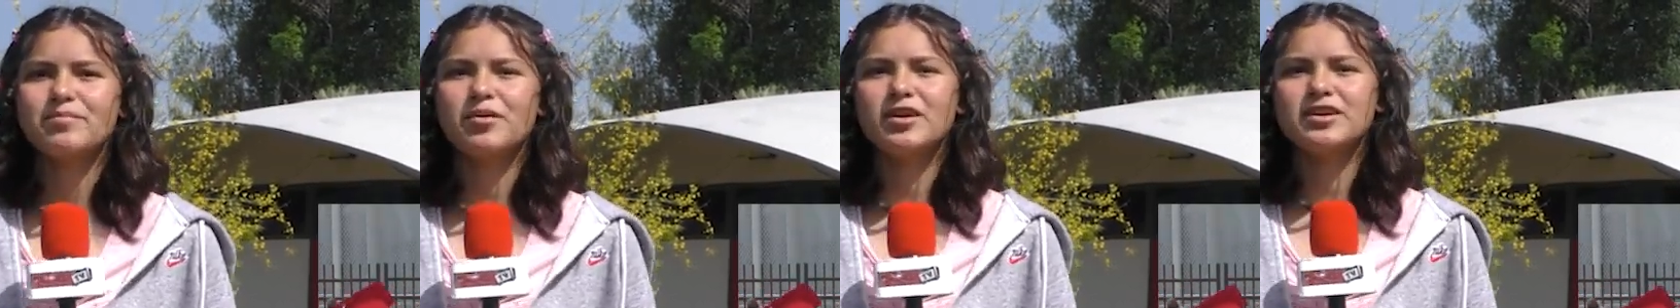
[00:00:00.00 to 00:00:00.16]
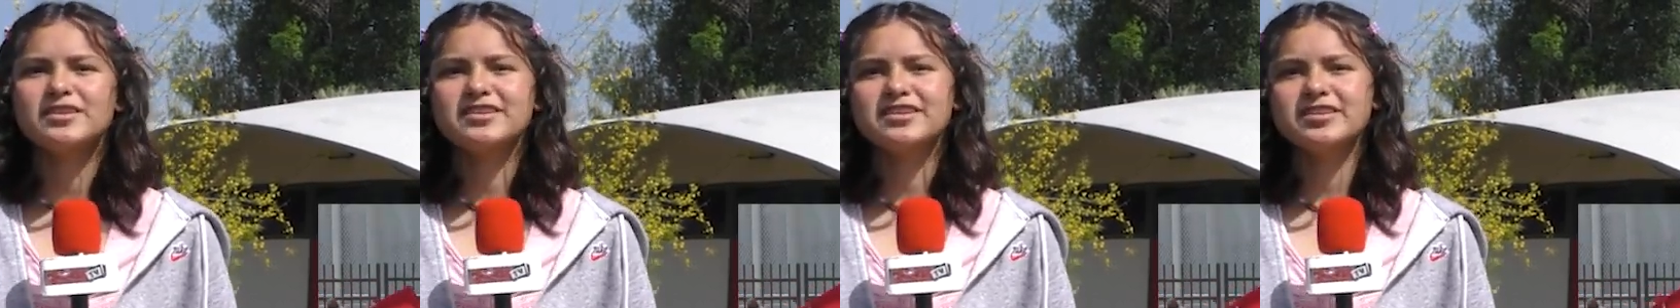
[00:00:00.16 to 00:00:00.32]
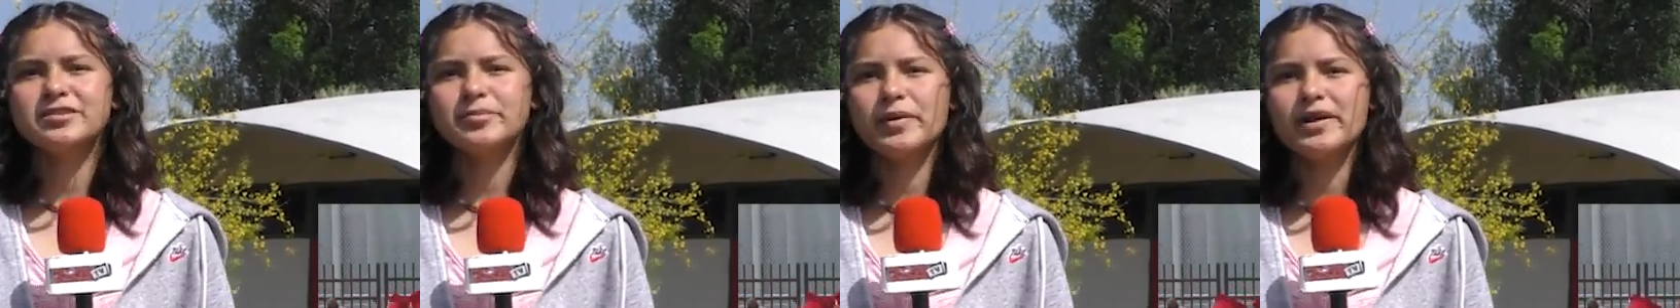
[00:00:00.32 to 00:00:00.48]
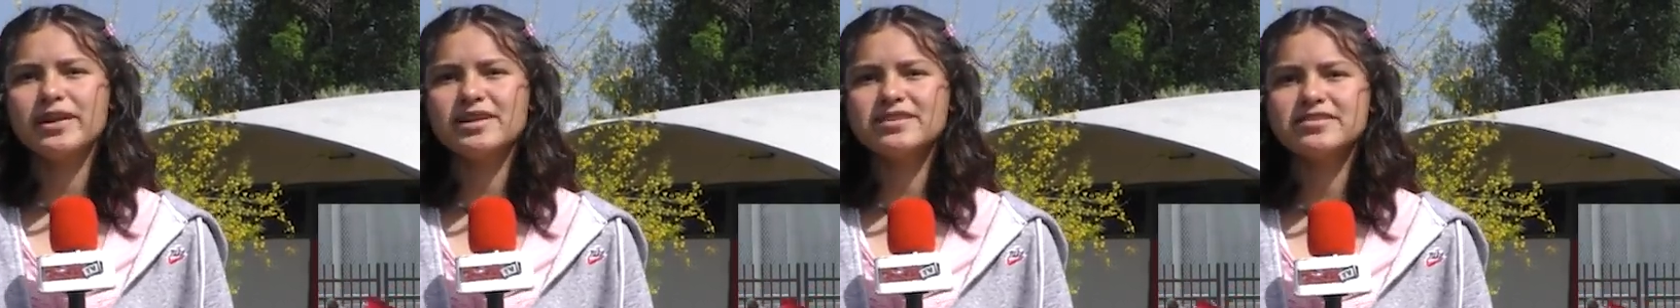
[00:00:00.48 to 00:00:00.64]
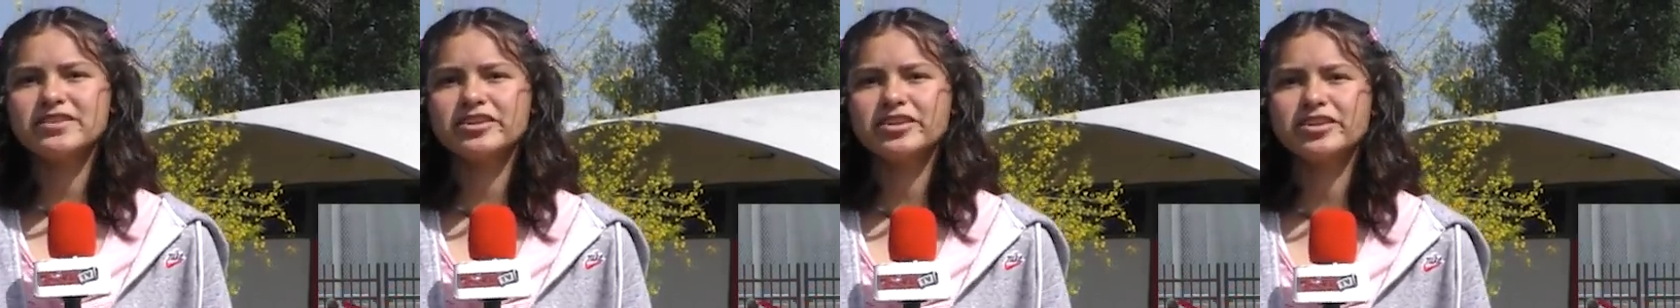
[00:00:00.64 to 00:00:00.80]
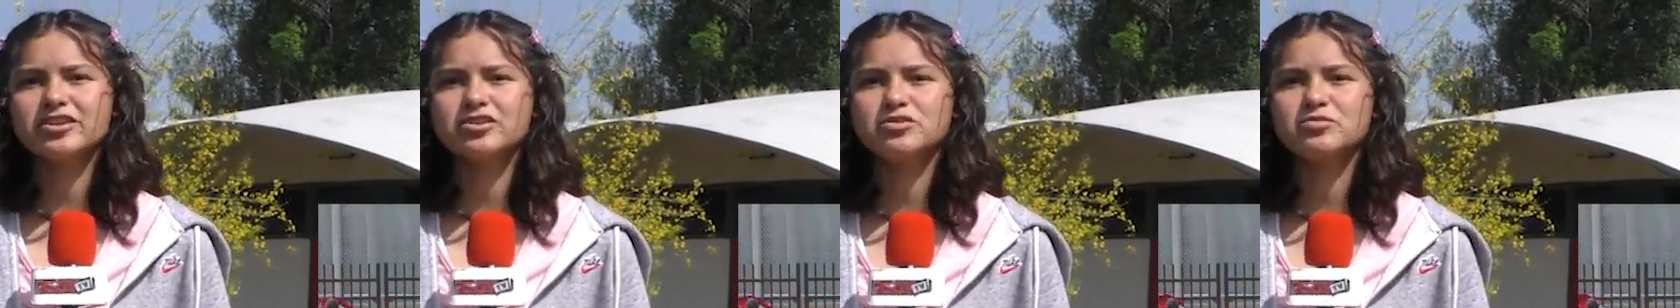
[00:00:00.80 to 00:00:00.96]
participating
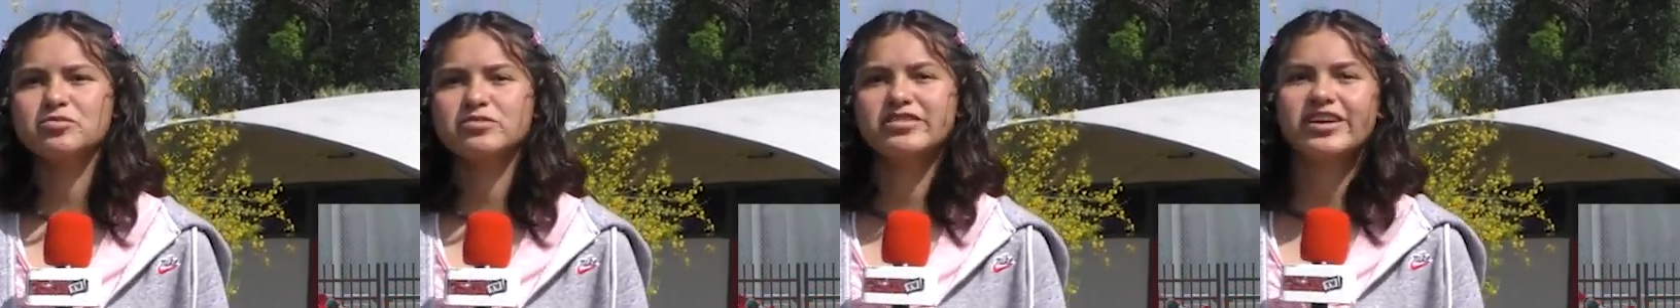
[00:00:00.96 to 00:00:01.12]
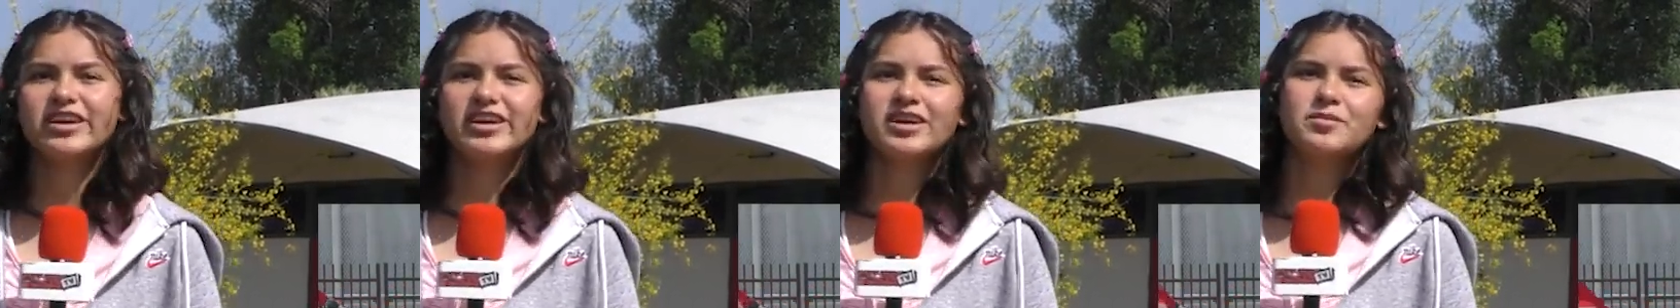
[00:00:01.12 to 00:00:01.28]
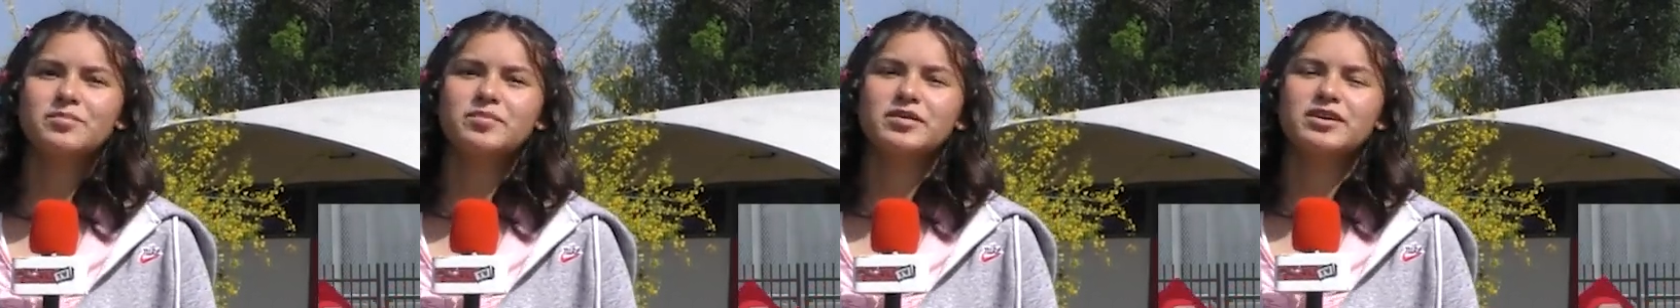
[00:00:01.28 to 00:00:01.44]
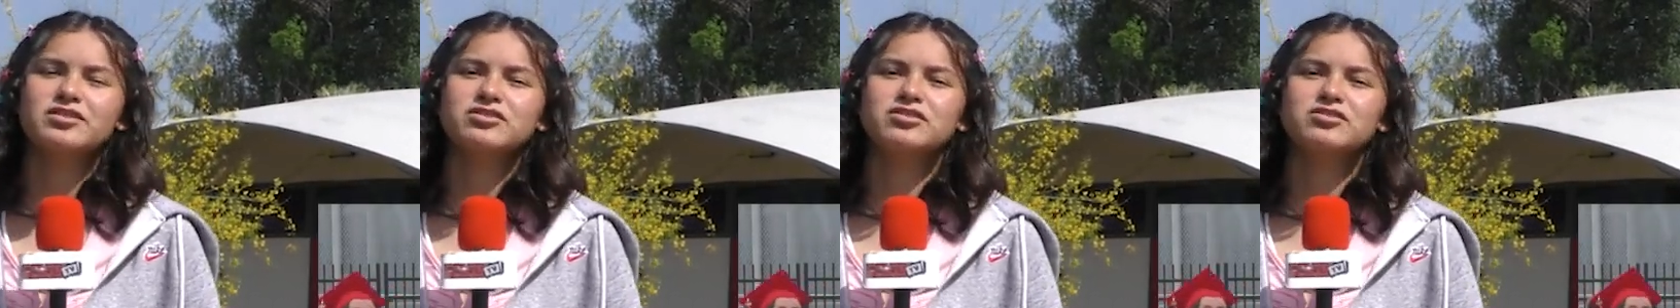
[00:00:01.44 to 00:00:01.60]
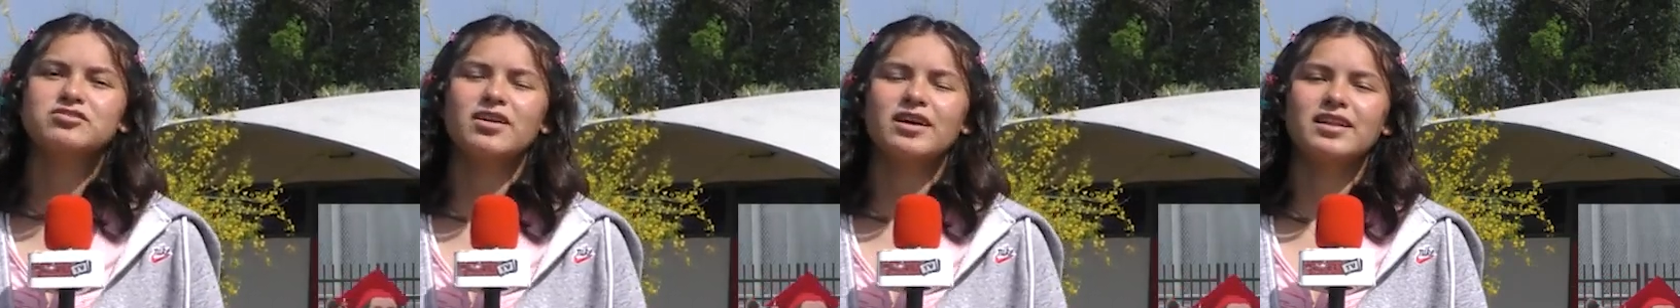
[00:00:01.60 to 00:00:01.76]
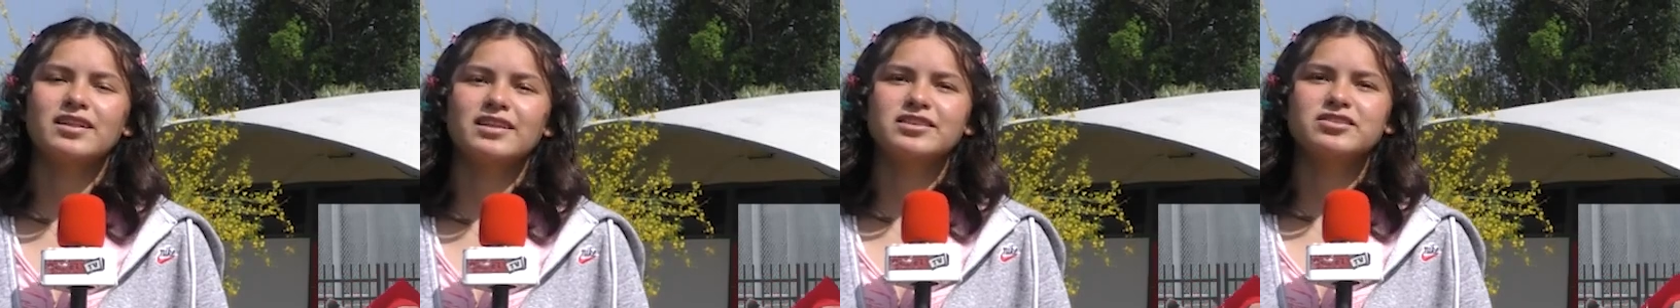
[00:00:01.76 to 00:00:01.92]
seniors will take a bus to at